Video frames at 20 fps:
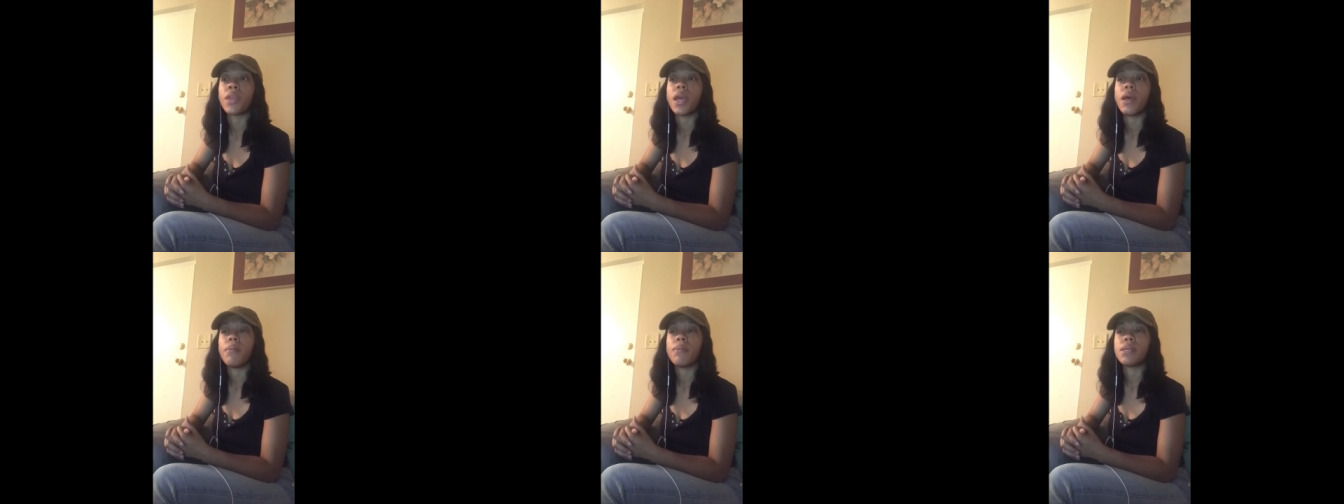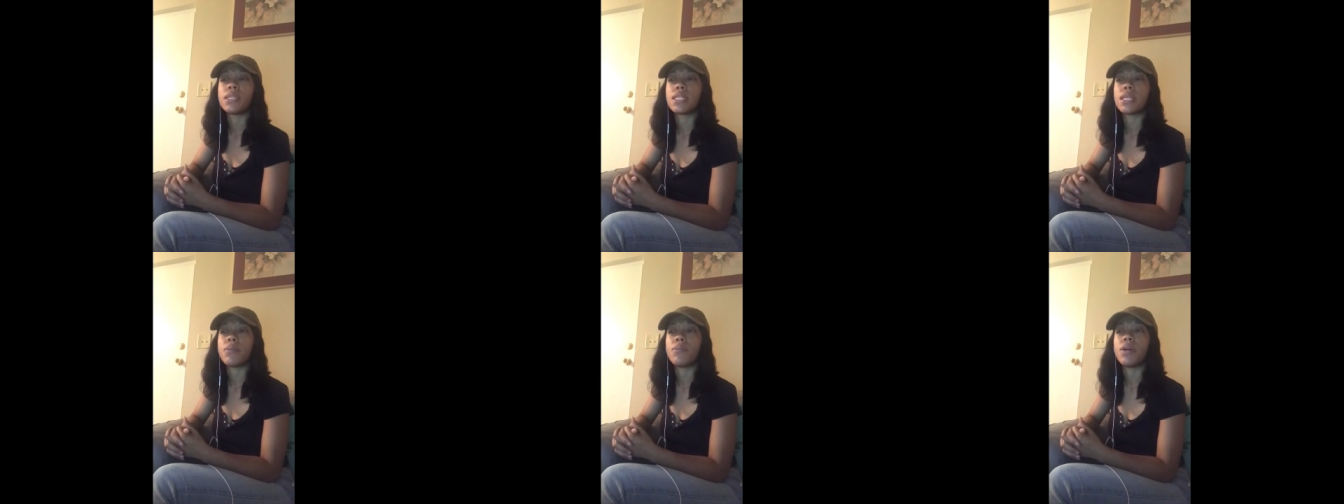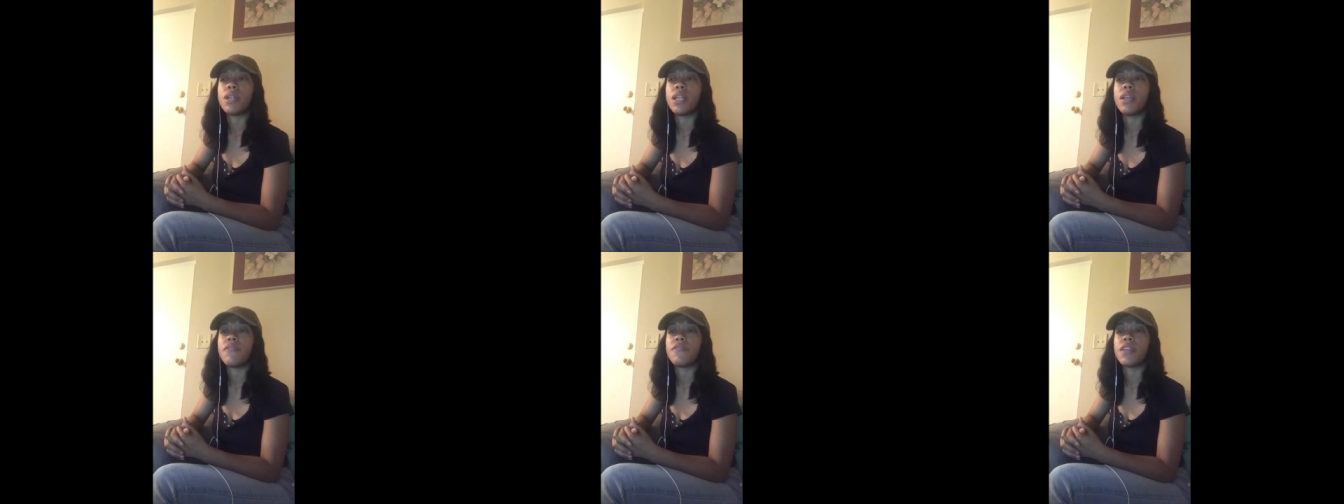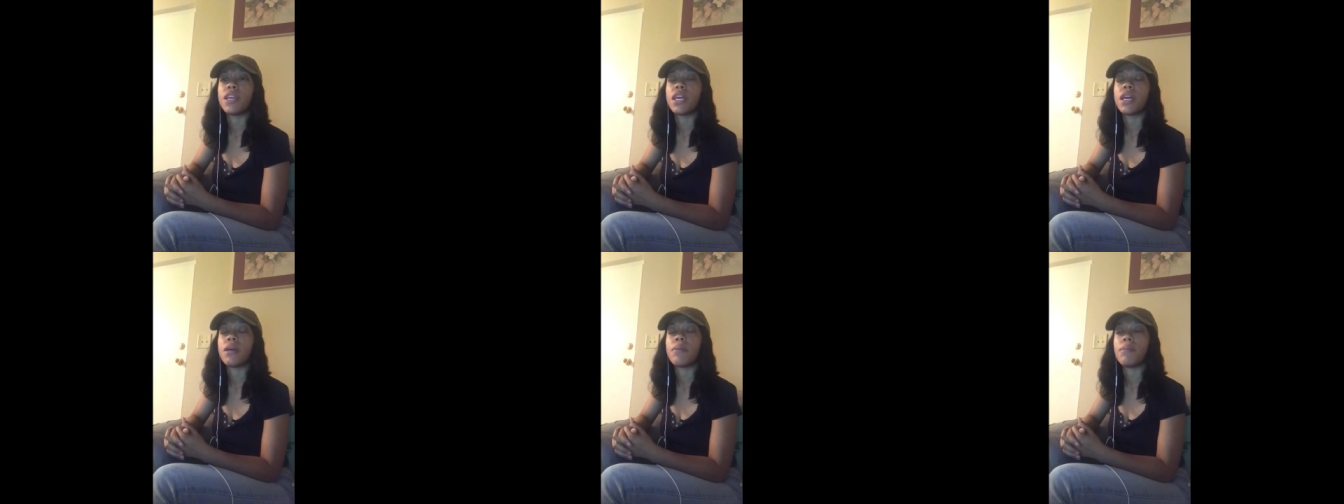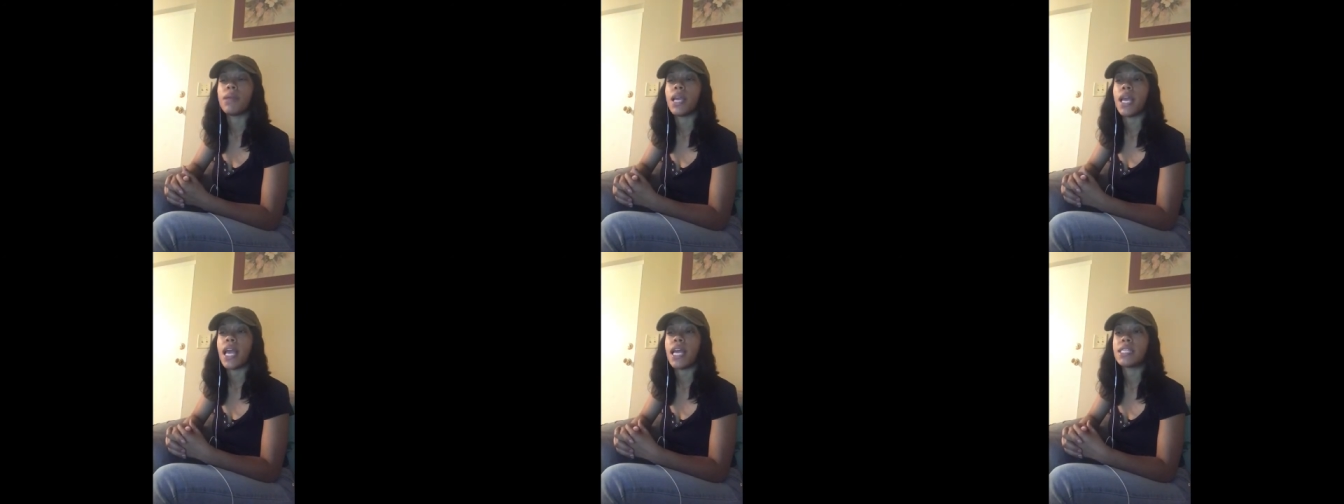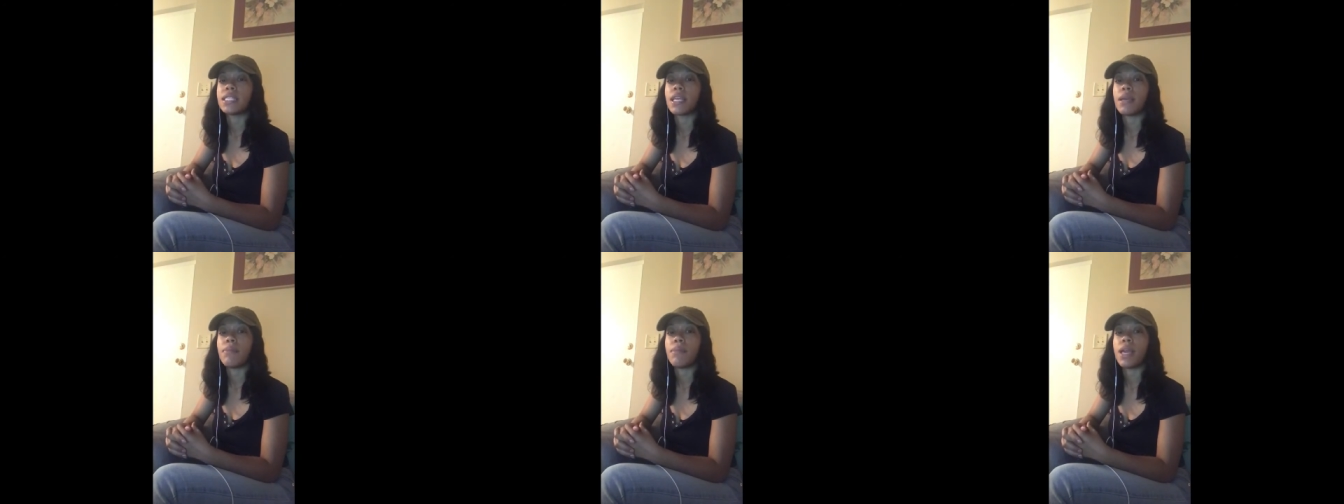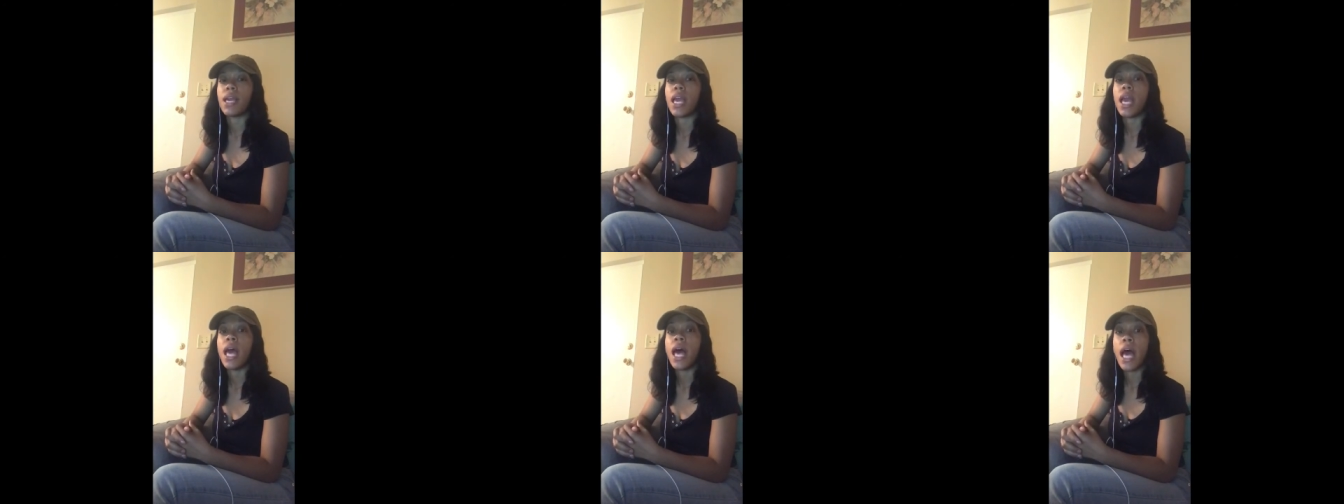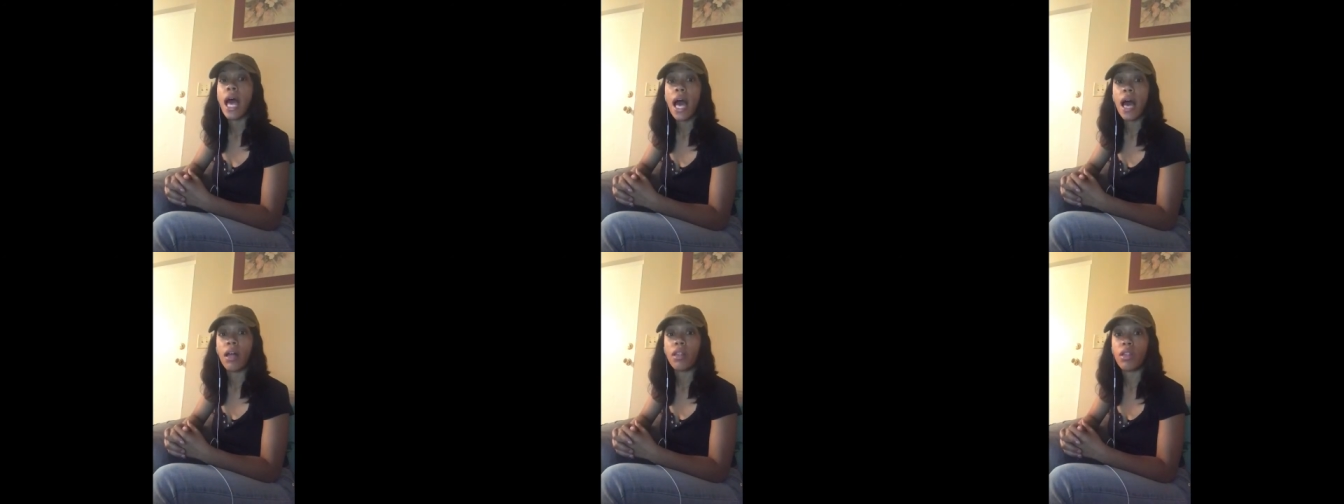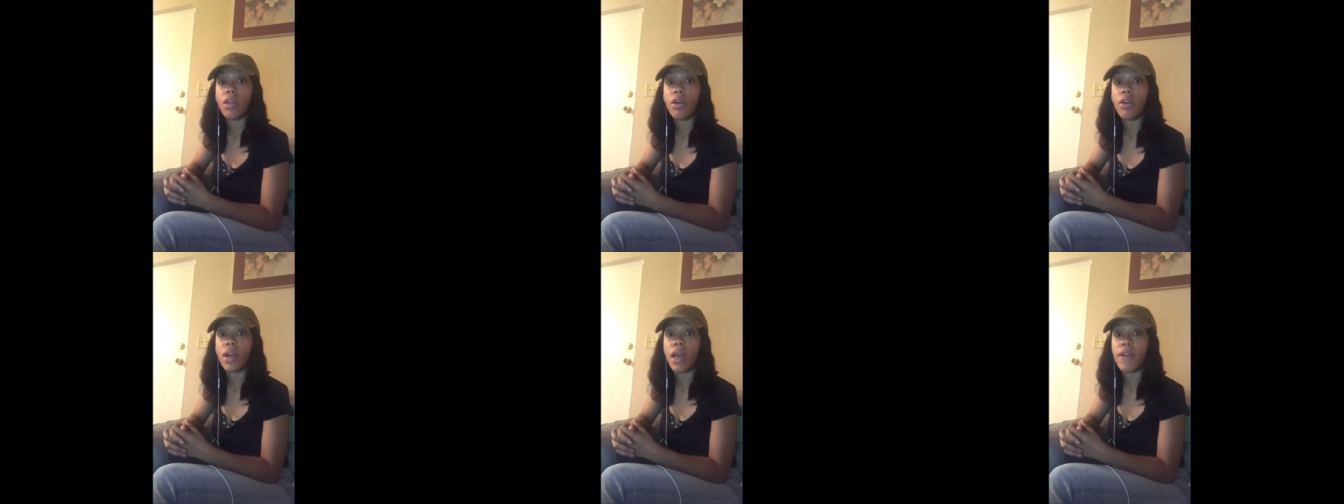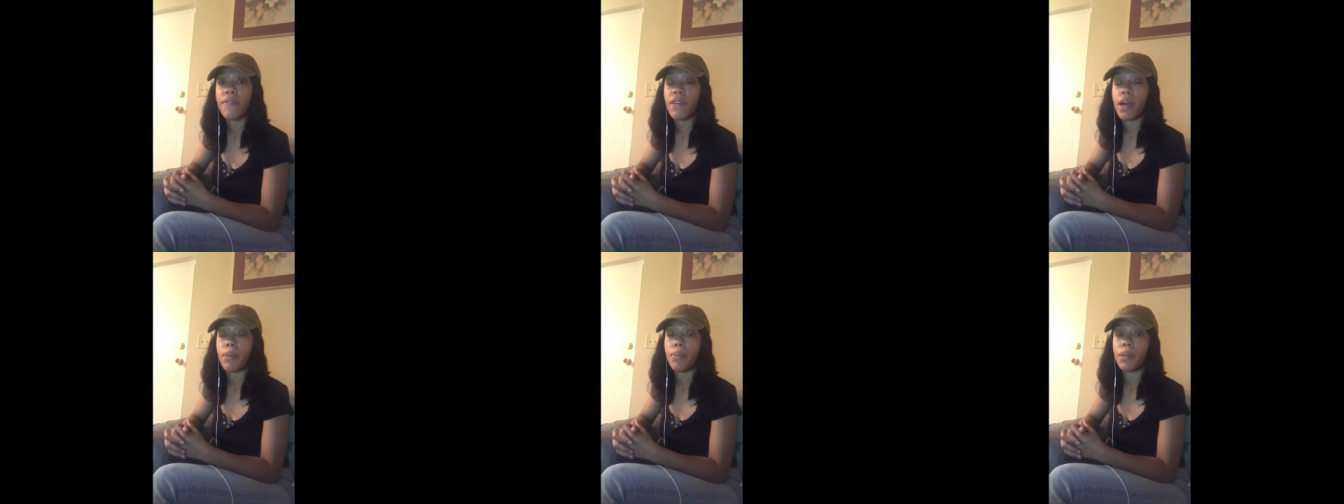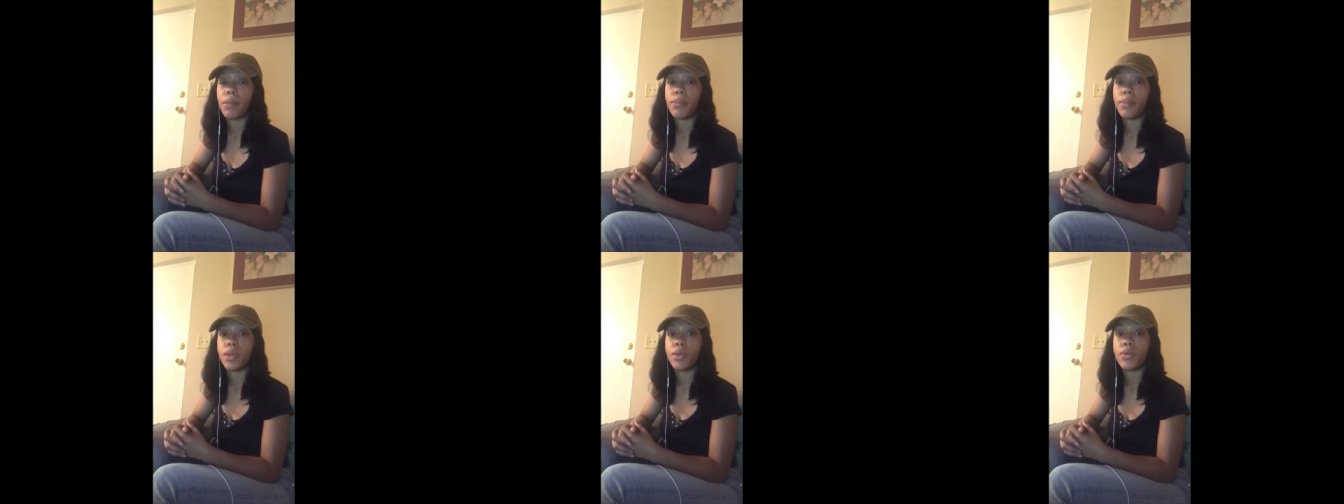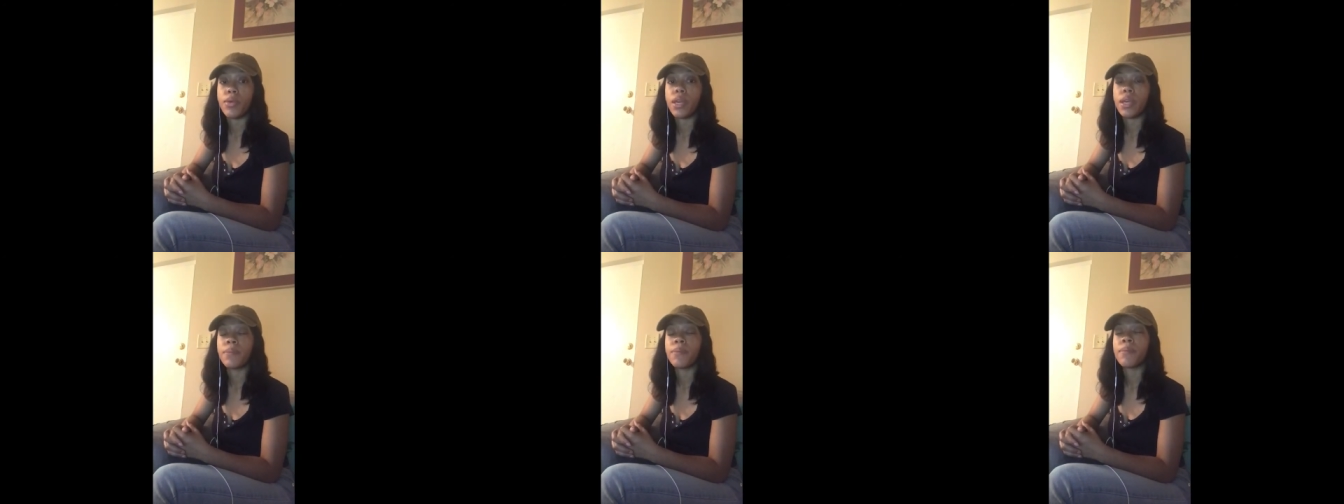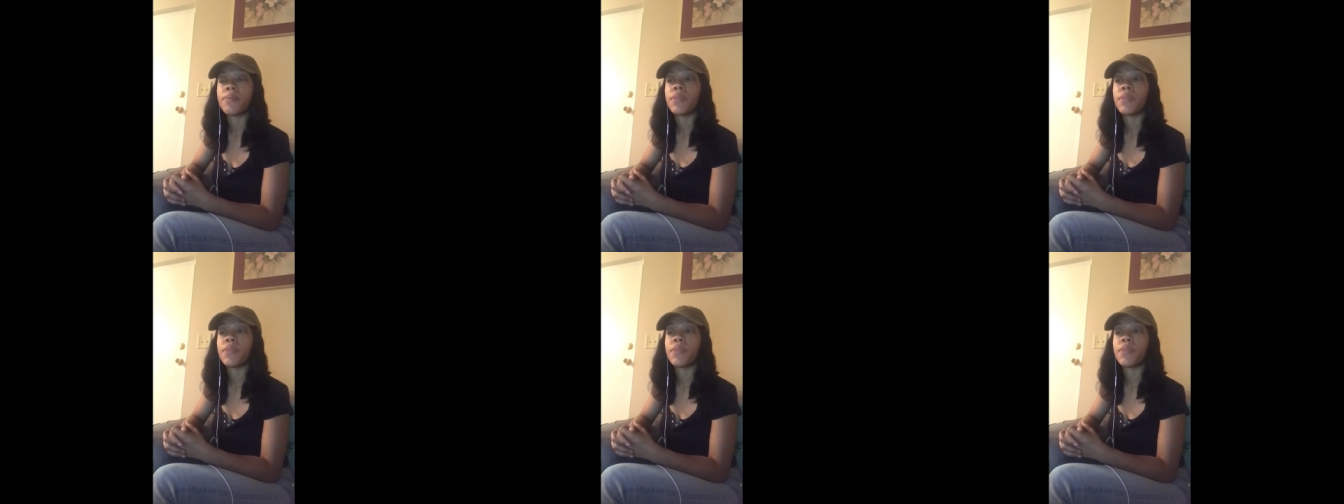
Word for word: But someone left a comment asking me how long have I been mewing.